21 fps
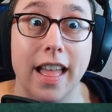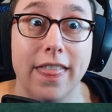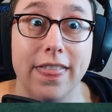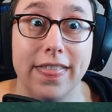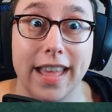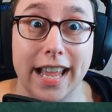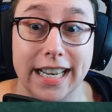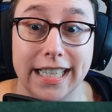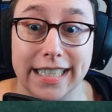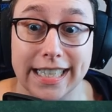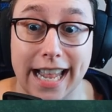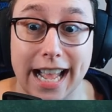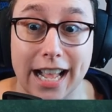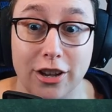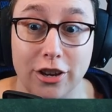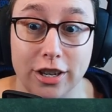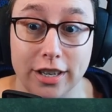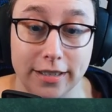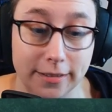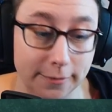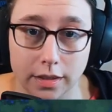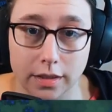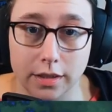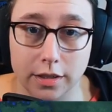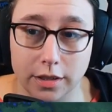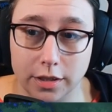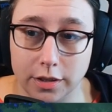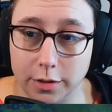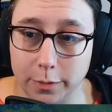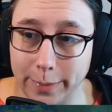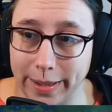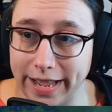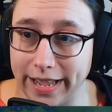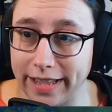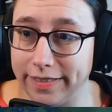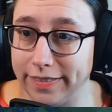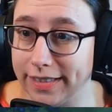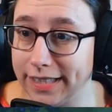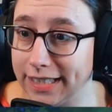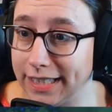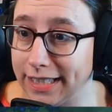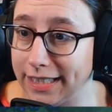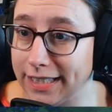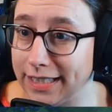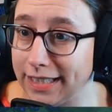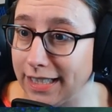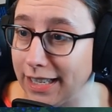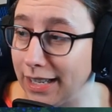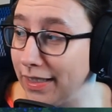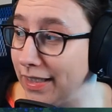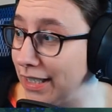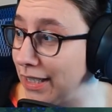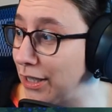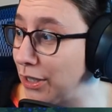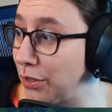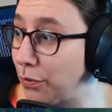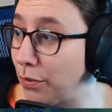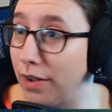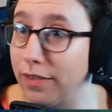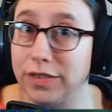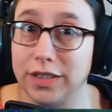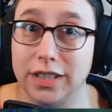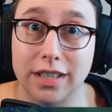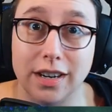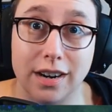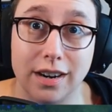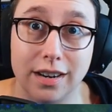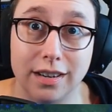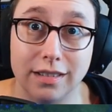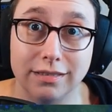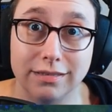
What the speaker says: That is not good. Oh man, this is a rough start.